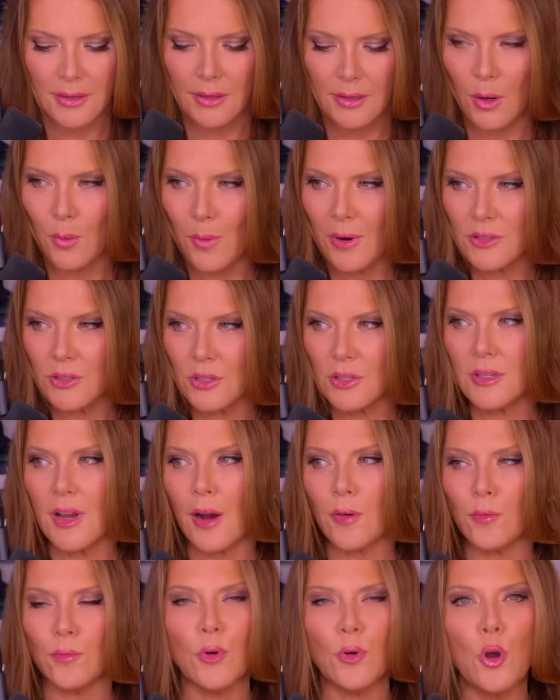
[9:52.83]
you know what, she's
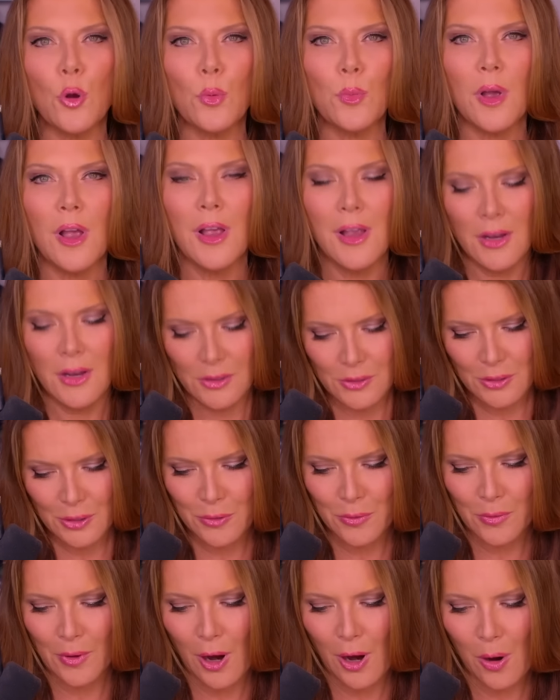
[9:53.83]
got room to
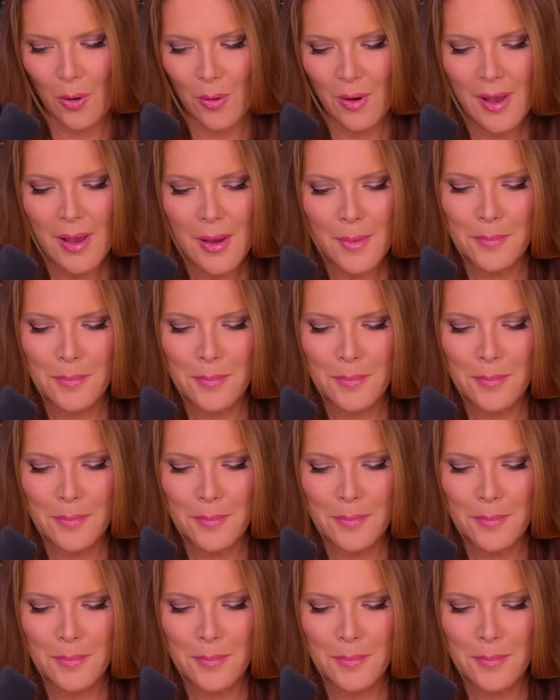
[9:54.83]
grow.